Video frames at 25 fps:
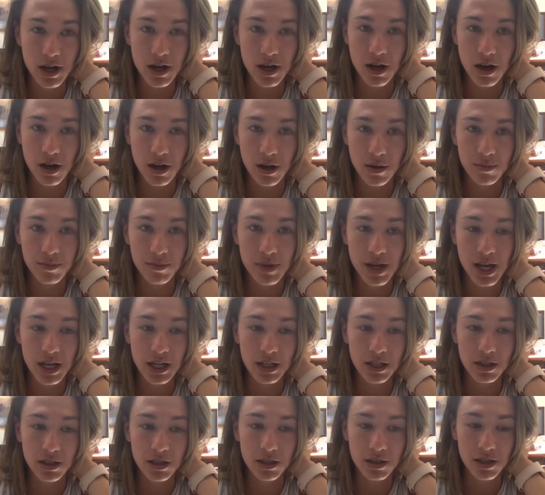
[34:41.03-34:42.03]

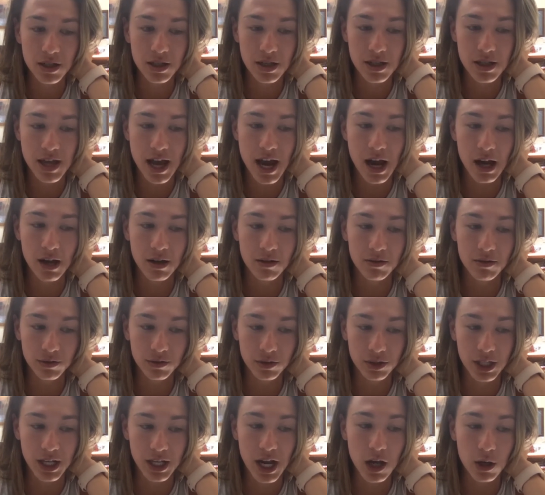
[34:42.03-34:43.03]
and that
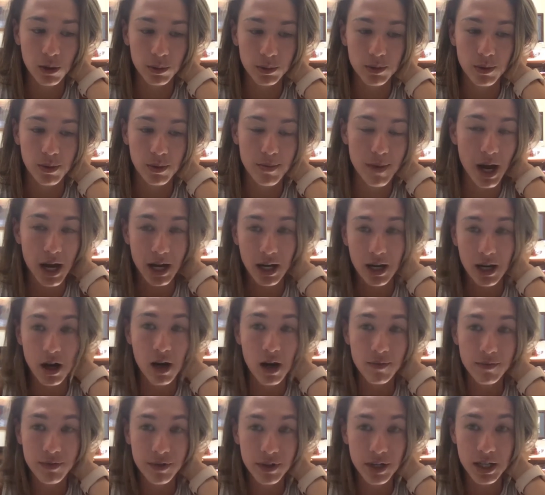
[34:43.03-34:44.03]
really helped with my
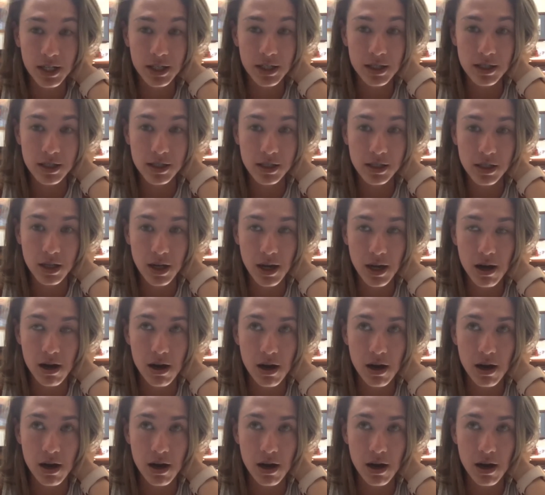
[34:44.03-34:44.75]
confidence.